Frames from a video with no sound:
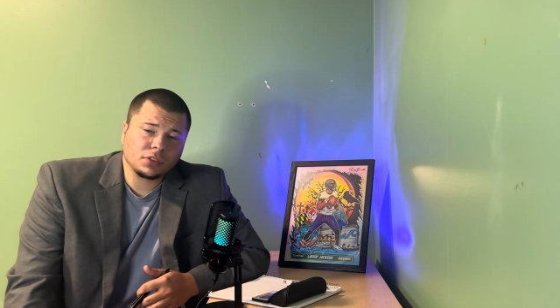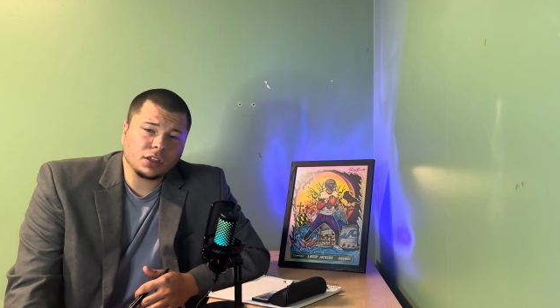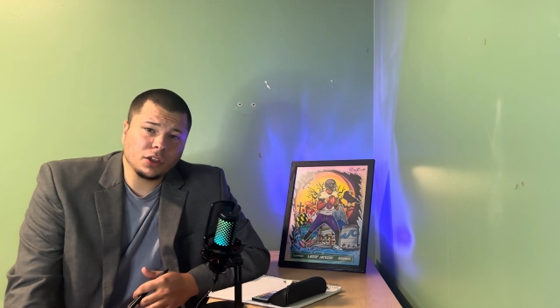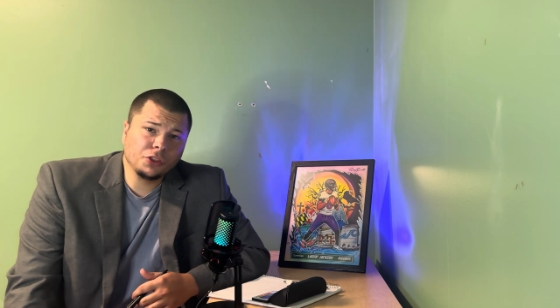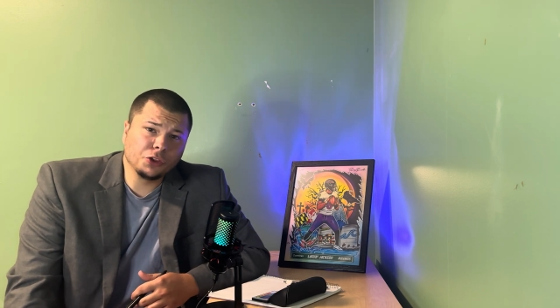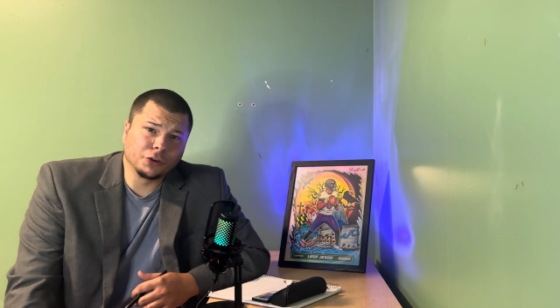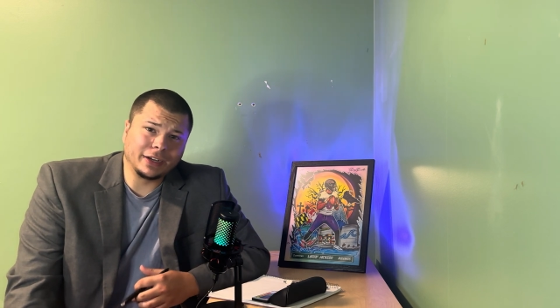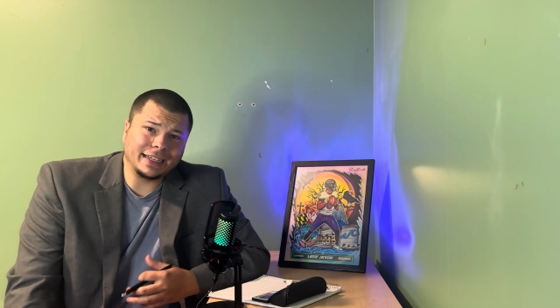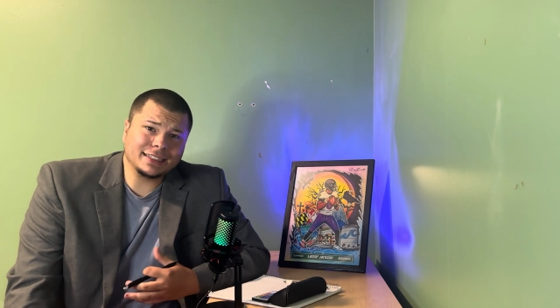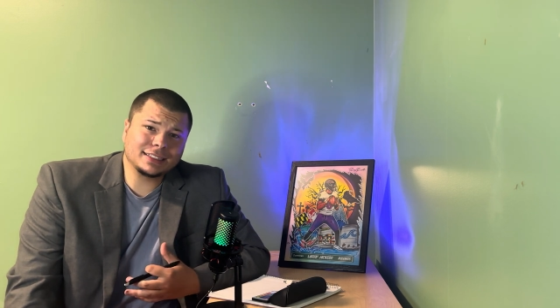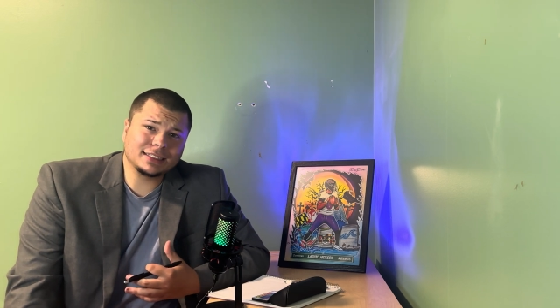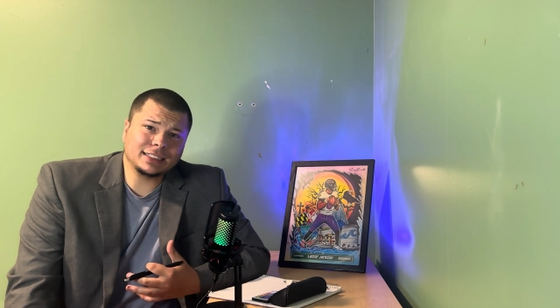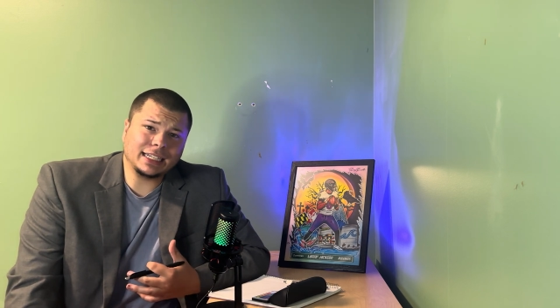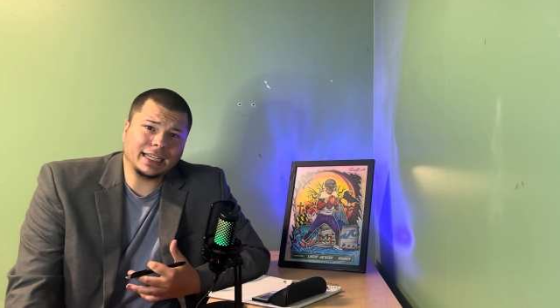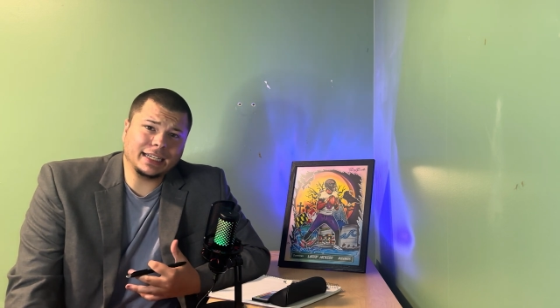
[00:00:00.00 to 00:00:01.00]
there
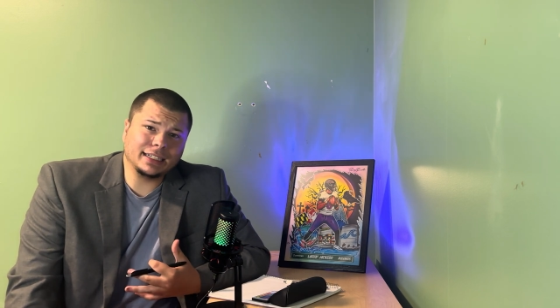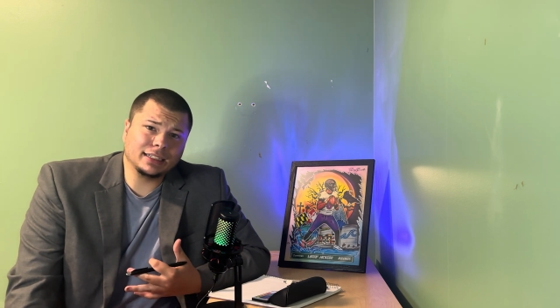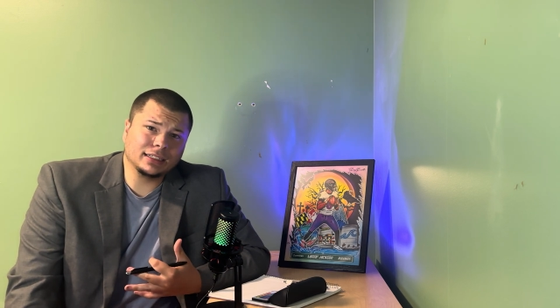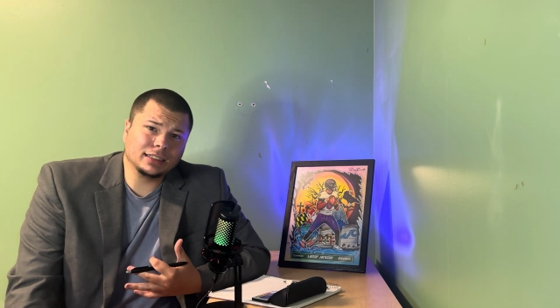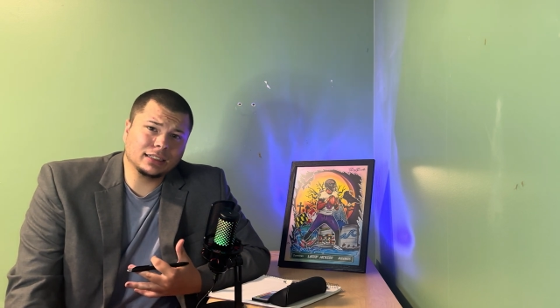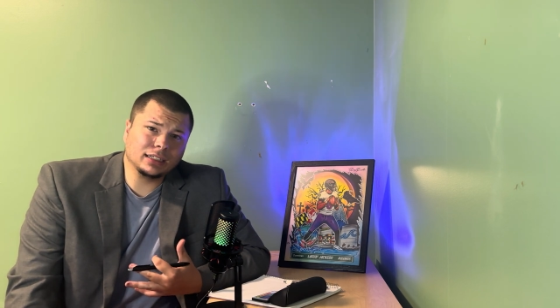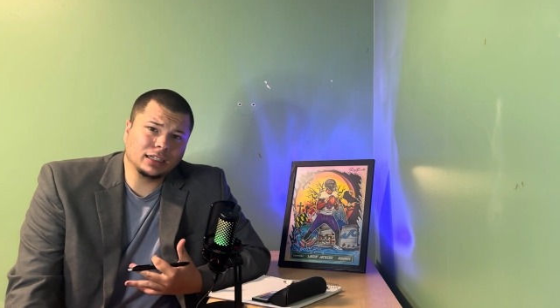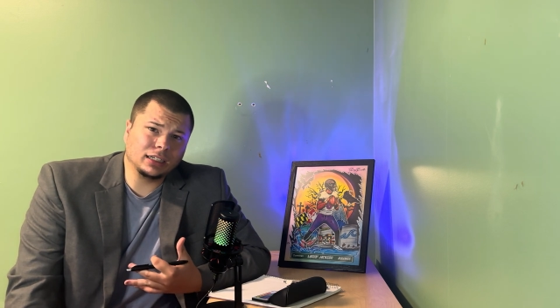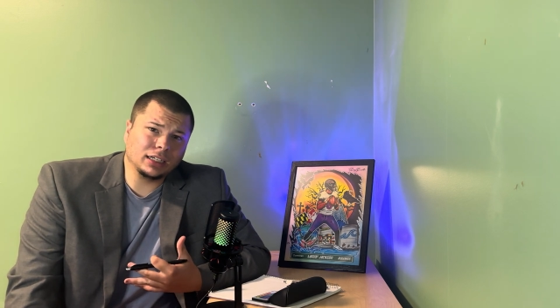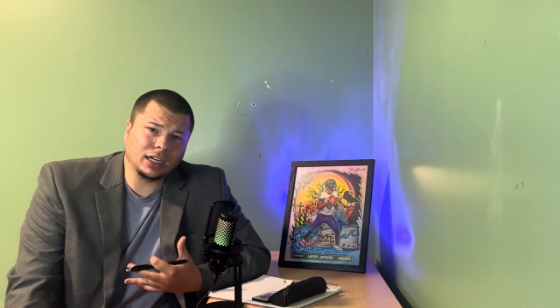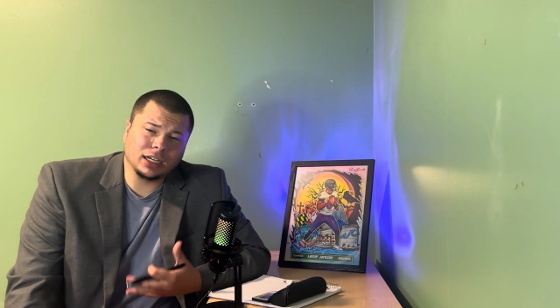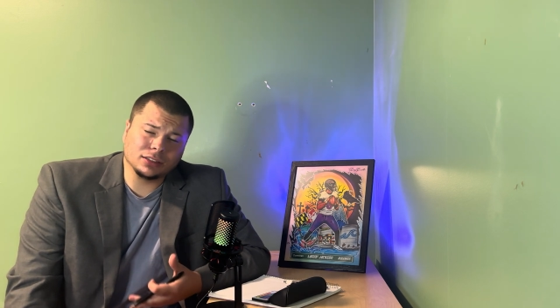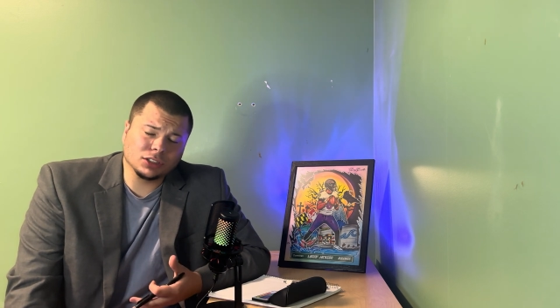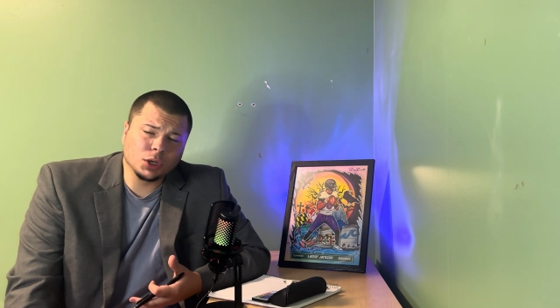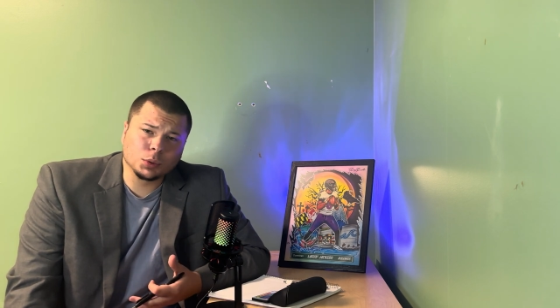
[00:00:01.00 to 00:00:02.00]
isn't
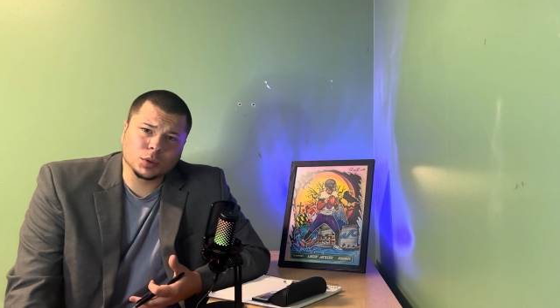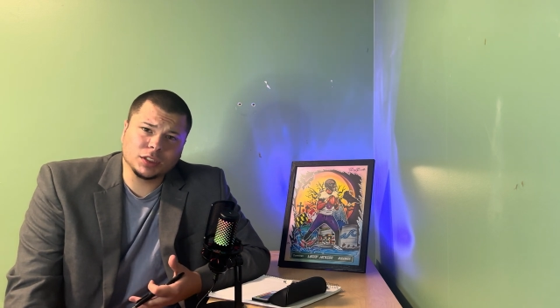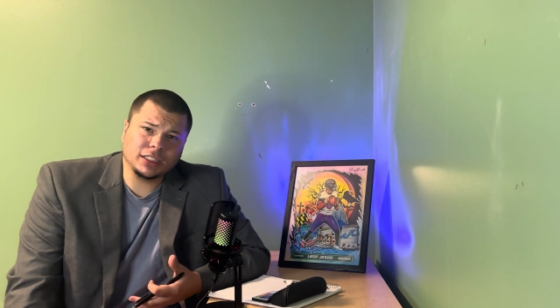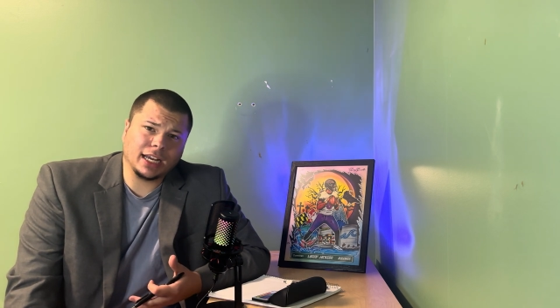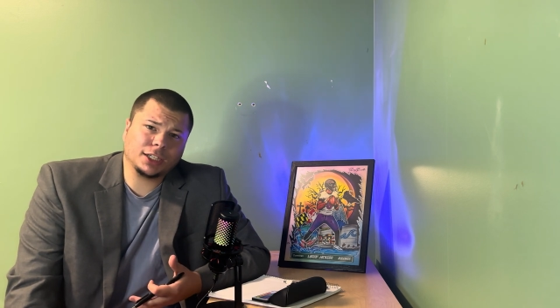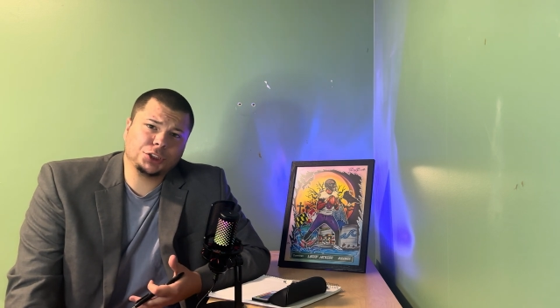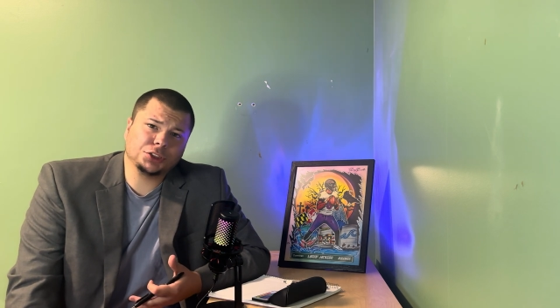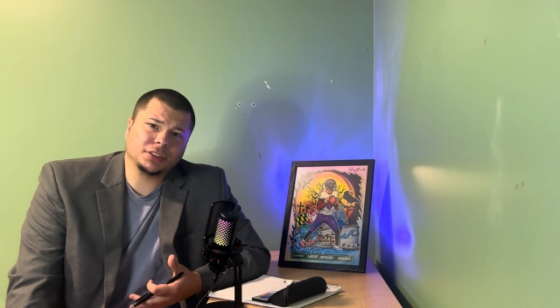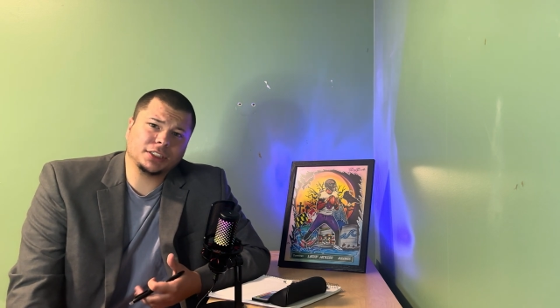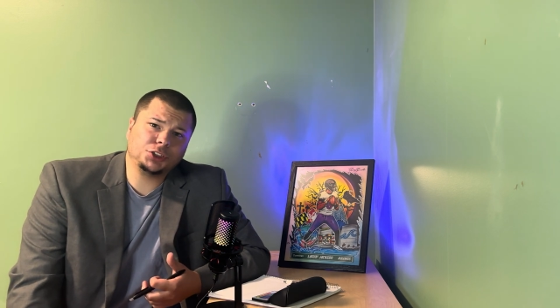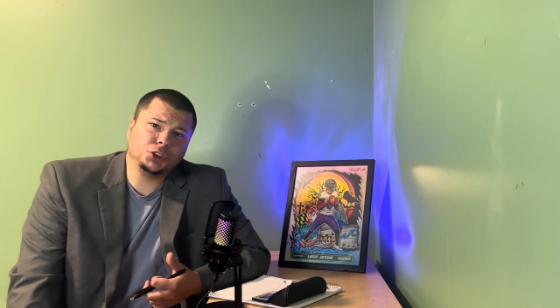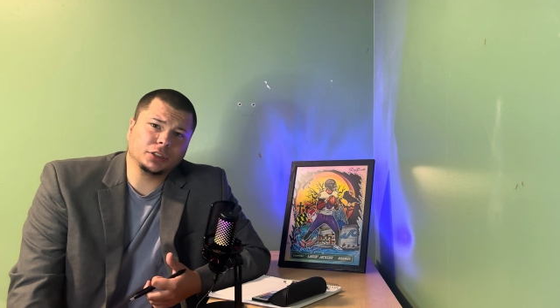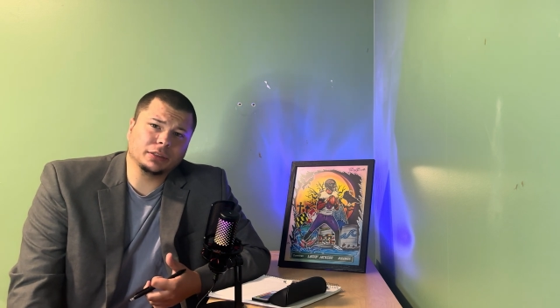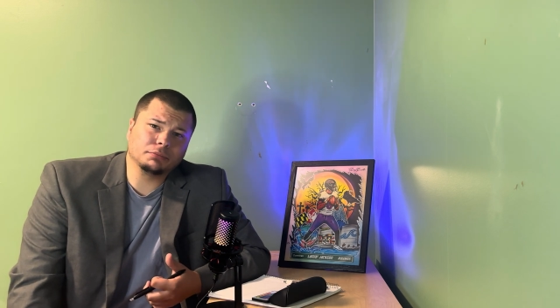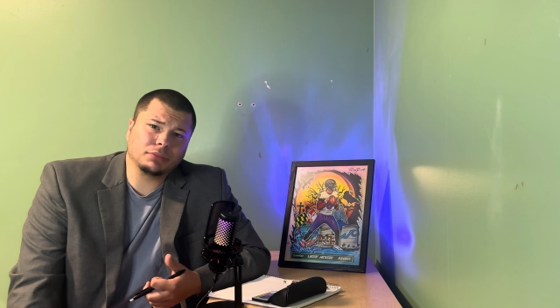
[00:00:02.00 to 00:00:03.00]
a lower section that
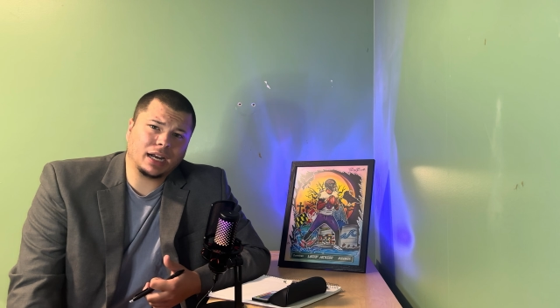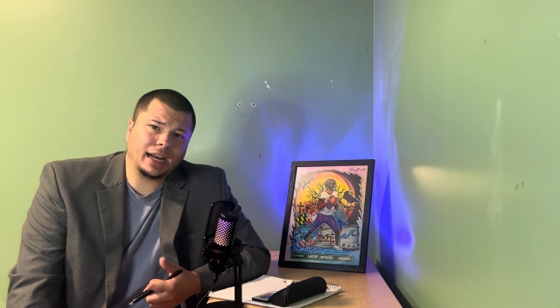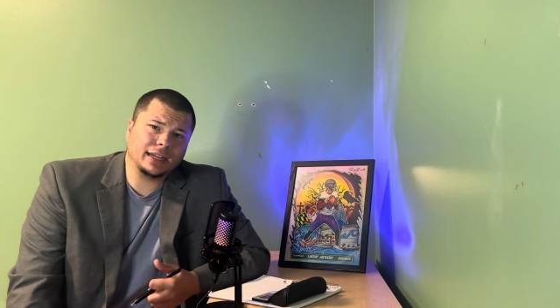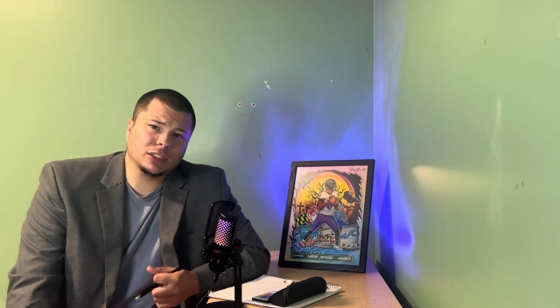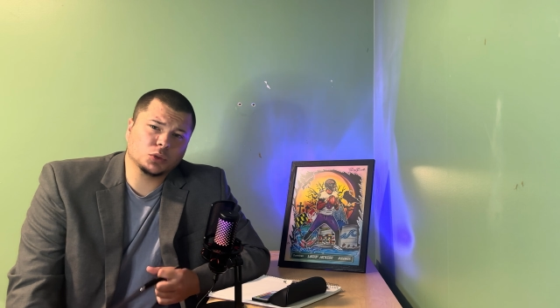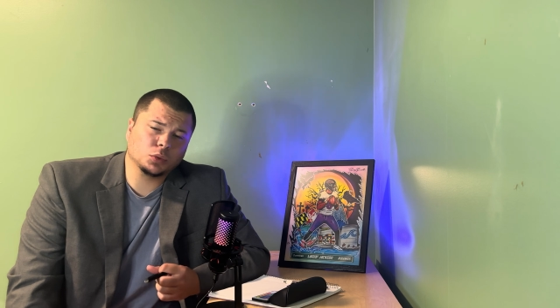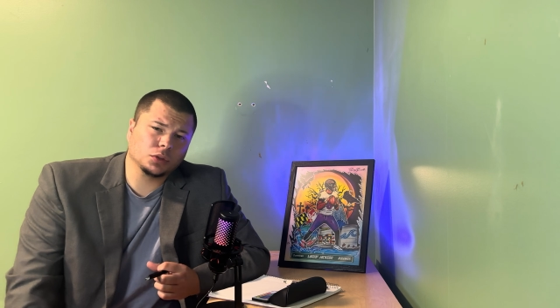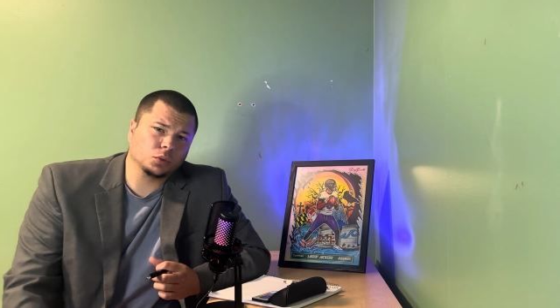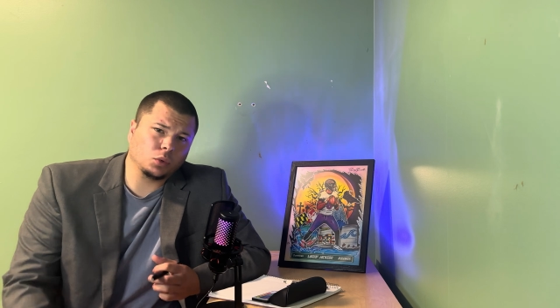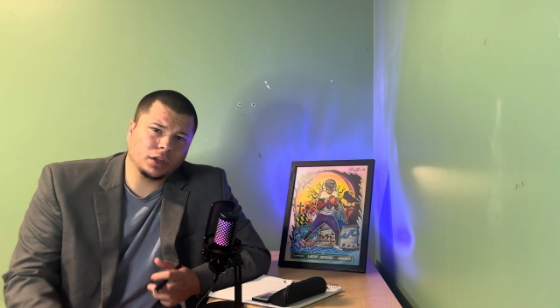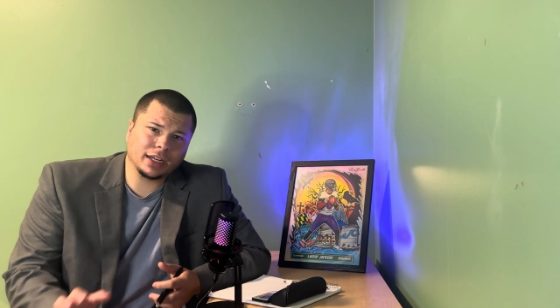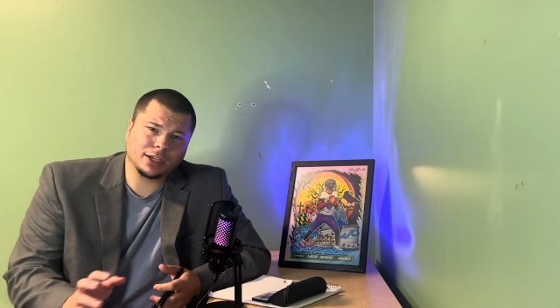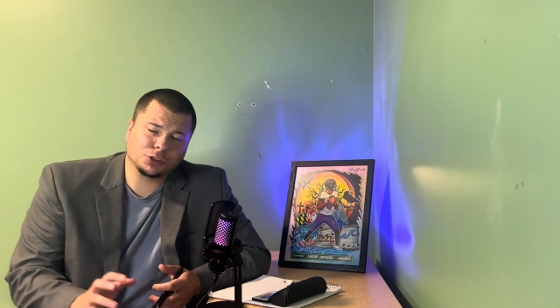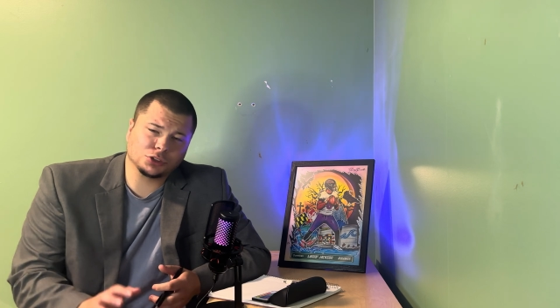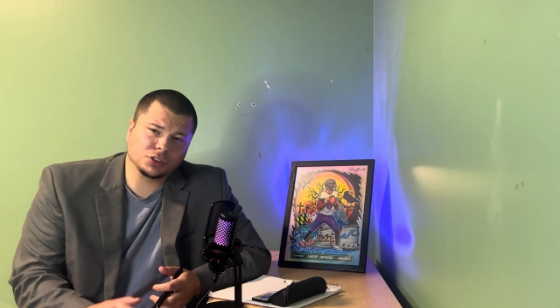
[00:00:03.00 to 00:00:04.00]
you can bias with one
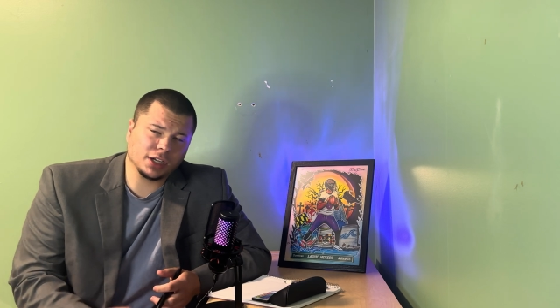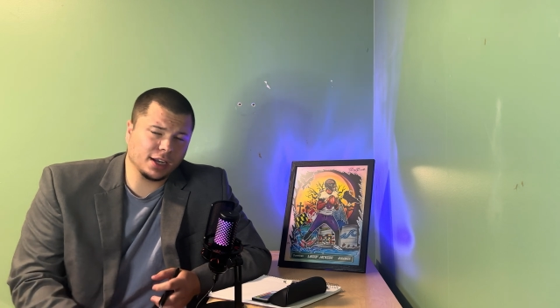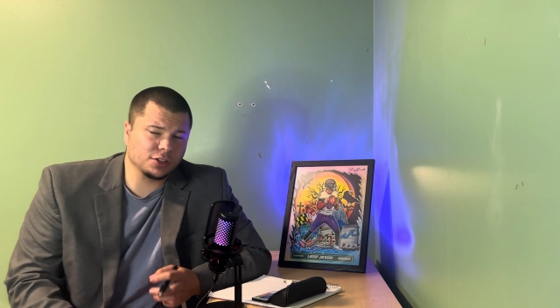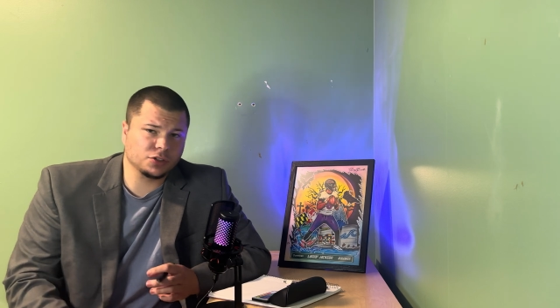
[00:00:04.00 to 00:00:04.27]
exercise.